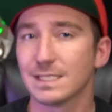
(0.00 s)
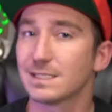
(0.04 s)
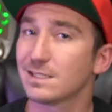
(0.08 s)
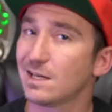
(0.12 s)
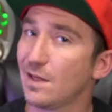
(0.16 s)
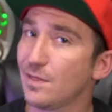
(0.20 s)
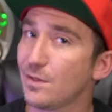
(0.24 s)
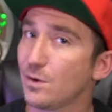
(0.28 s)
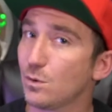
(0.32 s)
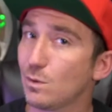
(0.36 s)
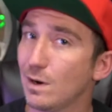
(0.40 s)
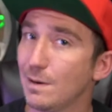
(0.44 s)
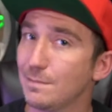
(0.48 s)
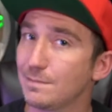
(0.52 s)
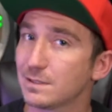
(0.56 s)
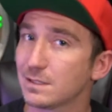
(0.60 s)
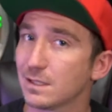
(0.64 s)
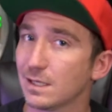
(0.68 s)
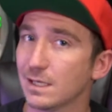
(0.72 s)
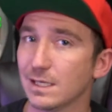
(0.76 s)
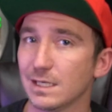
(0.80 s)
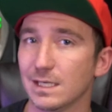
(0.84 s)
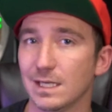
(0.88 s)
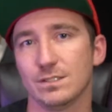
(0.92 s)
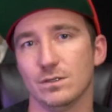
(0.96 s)
It's on their
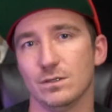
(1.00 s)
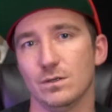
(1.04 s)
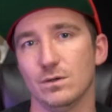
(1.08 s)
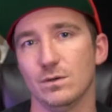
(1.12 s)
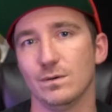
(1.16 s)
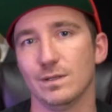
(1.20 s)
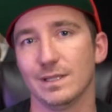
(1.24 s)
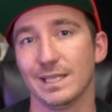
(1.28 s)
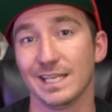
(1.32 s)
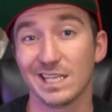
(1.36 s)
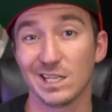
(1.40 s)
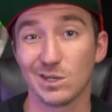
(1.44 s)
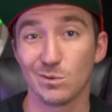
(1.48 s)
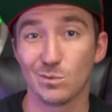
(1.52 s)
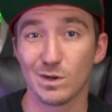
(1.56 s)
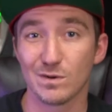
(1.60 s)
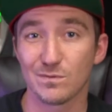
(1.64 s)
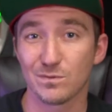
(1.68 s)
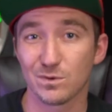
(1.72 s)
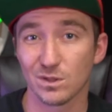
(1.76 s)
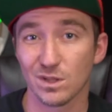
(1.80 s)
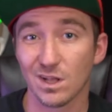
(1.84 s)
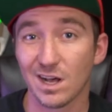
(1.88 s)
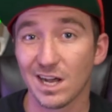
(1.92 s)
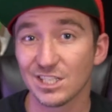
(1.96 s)
website. So they get a 1
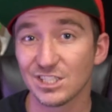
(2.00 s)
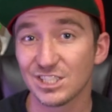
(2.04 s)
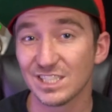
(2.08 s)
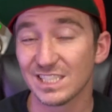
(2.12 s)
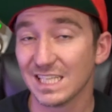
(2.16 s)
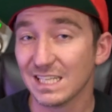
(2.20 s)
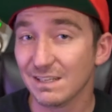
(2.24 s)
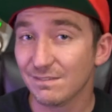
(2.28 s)
for lodging,